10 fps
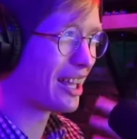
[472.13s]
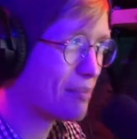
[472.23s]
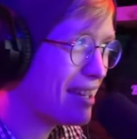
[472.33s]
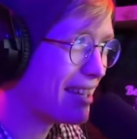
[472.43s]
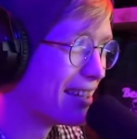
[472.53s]

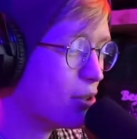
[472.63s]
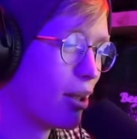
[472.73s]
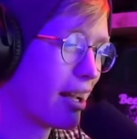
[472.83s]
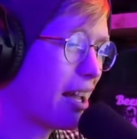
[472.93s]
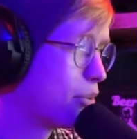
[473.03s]
me and you're
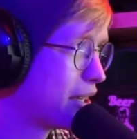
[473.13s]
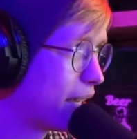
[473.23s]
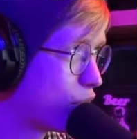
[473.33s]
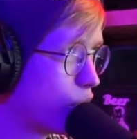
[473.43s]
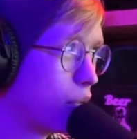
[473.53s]
like, I don't really
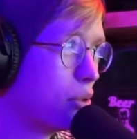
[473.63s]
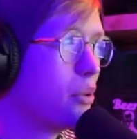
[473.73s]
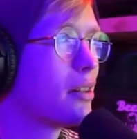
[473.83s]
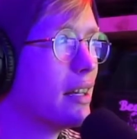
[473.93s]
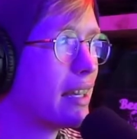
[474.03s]
give a shit what you
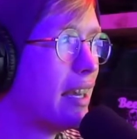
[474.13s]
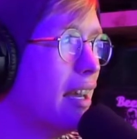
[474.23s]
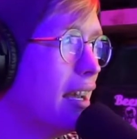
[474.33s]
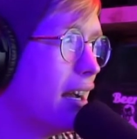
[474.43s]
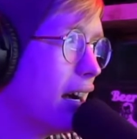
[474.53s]
look like,
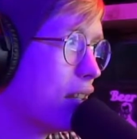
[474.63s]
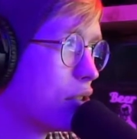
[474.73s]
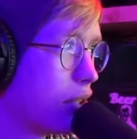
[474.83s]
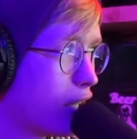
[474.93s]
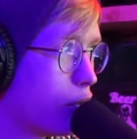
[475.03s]
I
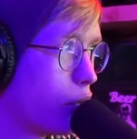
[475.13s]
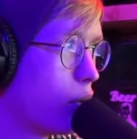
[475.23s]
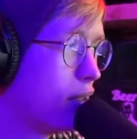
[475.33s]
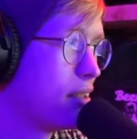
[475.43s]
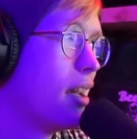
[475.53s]
just like your
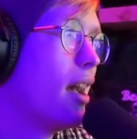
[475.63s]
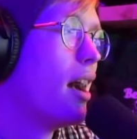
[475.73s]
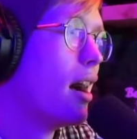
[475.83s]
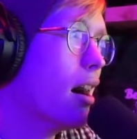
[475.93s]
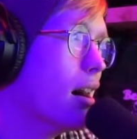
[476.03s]
voice,
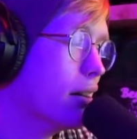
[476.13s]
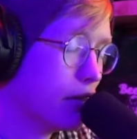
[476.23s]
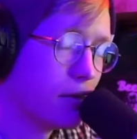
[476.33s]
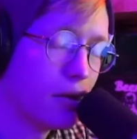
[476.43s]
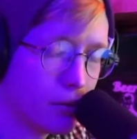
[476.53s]

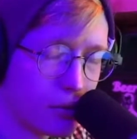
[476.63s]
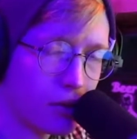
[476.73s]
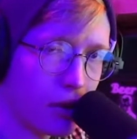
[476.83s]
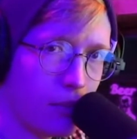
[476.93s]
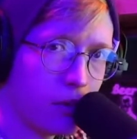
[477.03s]
then
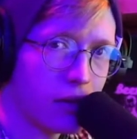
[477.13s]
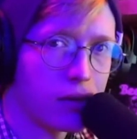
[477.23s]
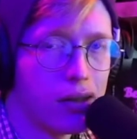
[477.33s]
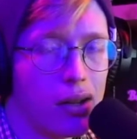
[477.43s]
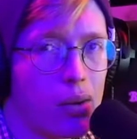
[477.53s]
just keep
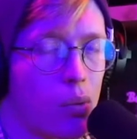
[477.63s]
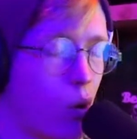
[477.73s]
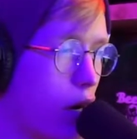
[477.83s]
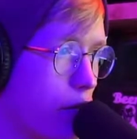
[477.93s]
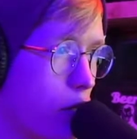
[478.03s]
listening on
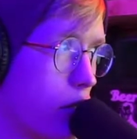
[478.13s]
wherever you're